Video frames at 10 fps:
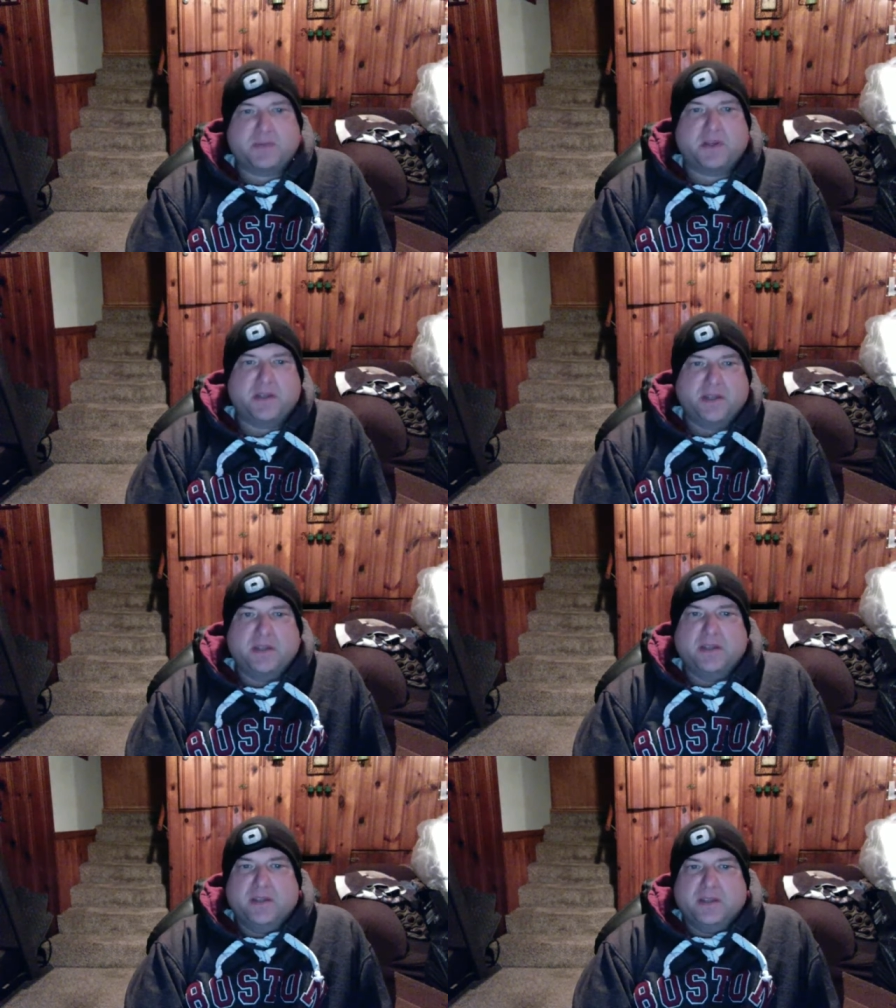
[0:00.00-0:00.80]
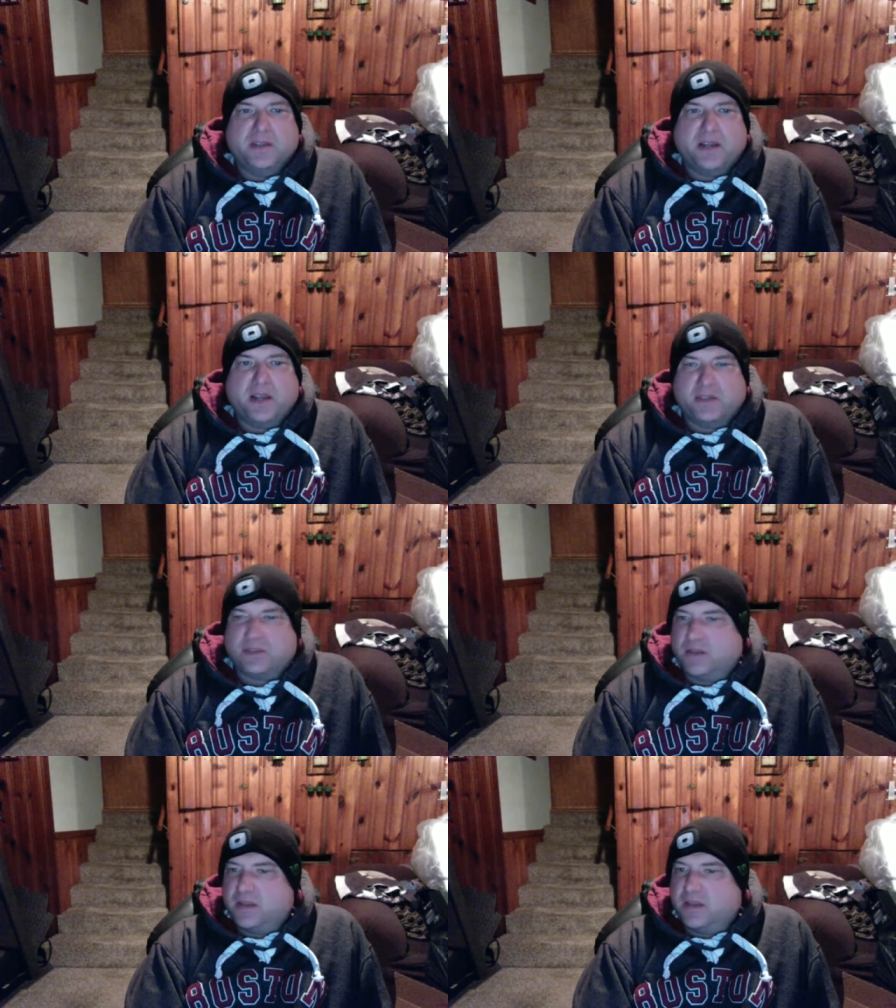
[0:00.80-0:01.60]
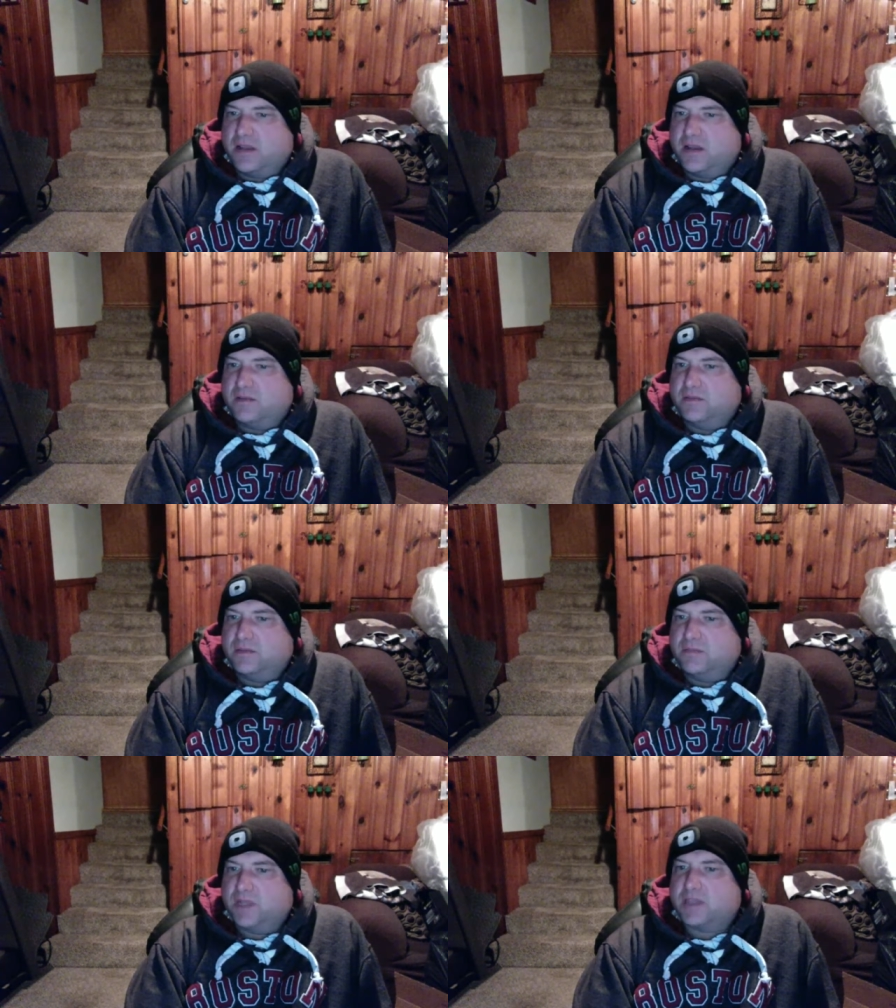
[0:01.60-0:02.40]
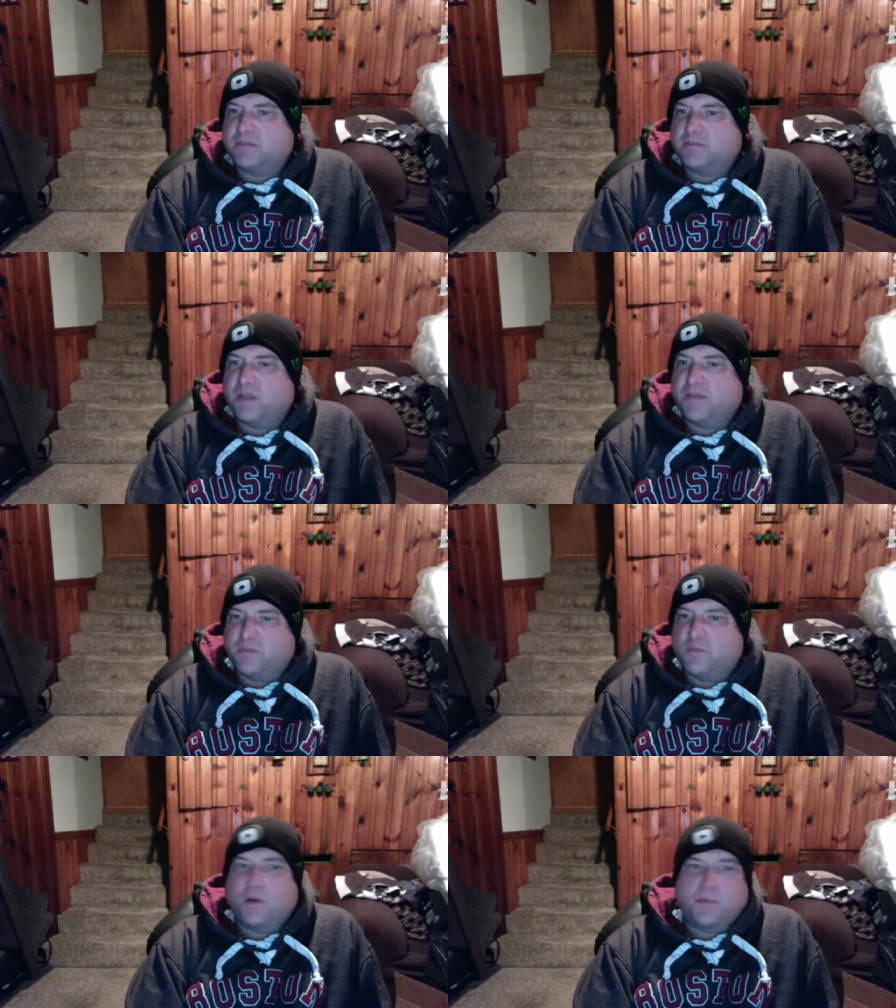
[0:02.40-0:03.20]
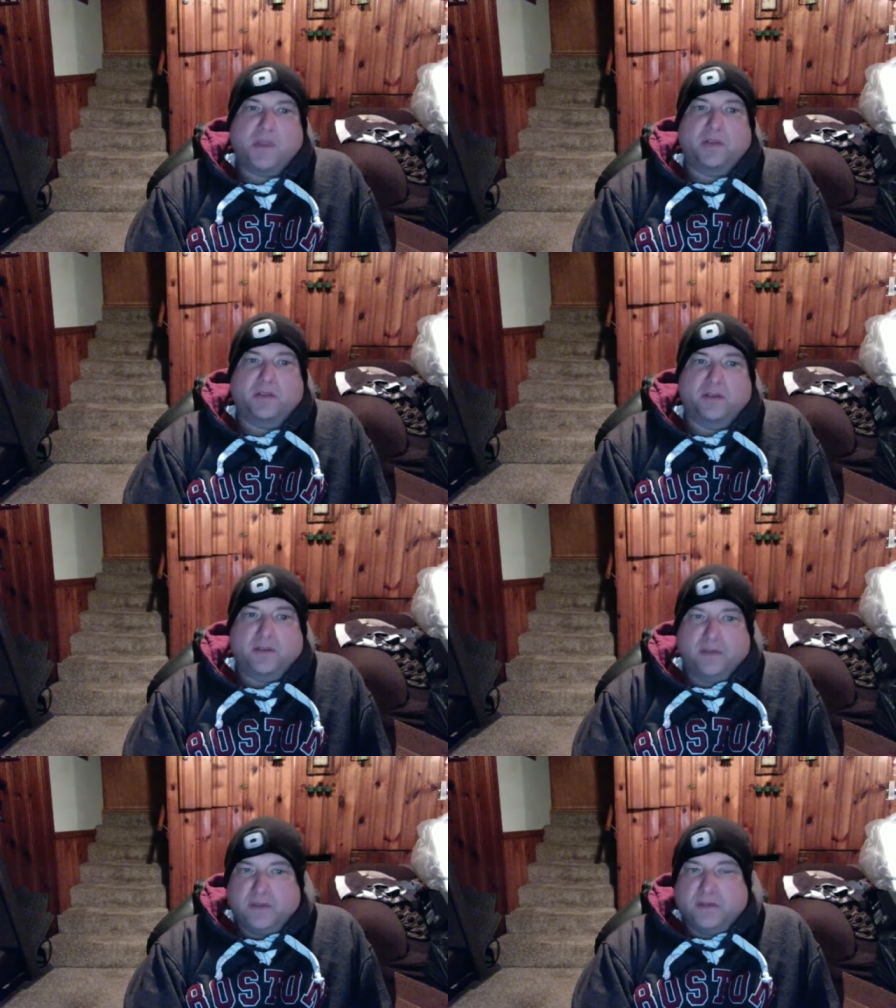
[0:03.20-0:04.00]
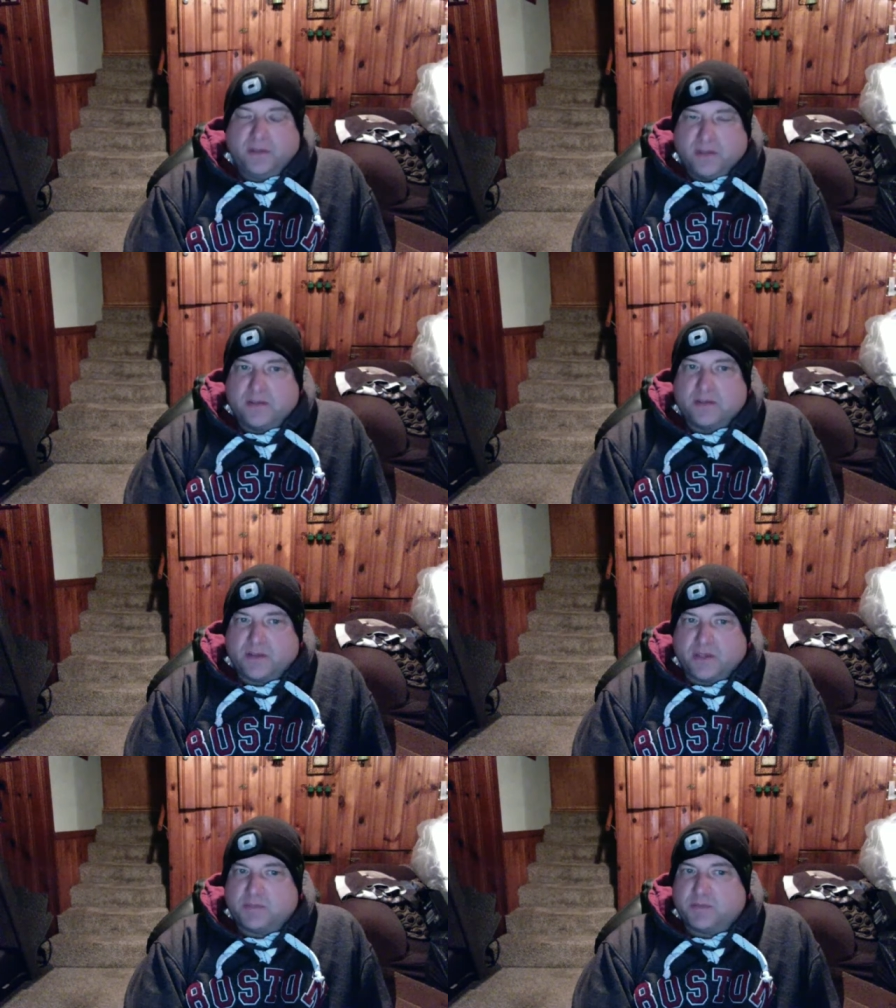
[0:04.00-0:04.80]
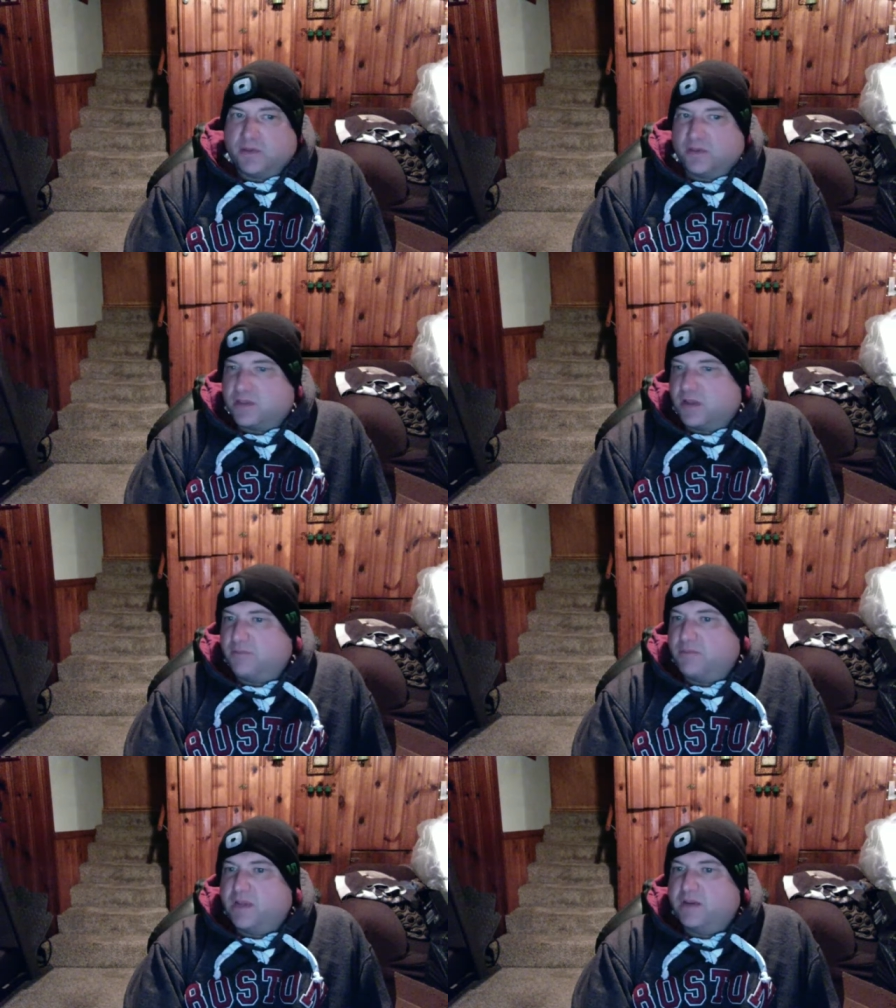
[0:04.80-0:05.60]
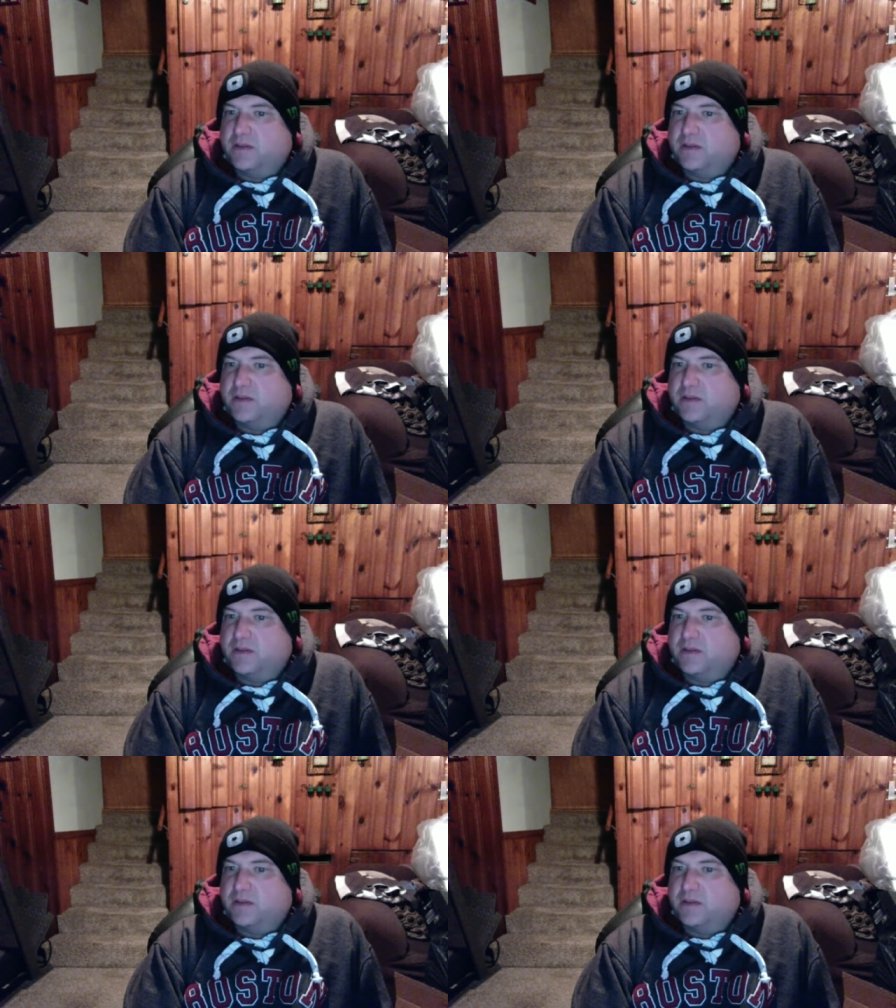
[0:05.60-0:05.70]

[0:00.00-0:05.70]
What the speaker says: But that actually makes them even more appealing. So it's good stuff, man.